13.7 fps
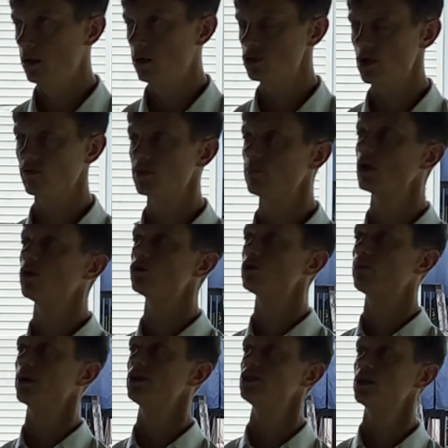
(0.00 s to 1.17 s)
So if somebody goes to
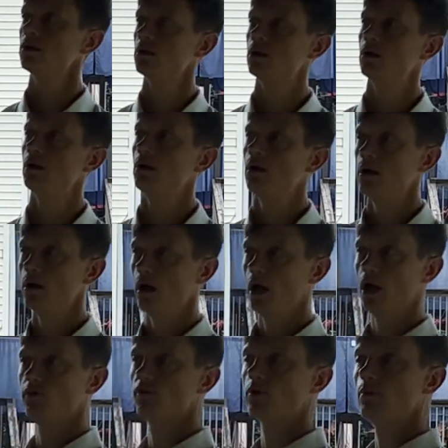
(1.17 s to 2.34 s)
prison,
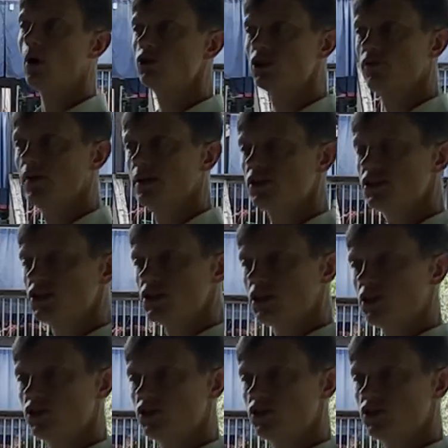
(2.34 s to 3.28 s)
for most offenses at a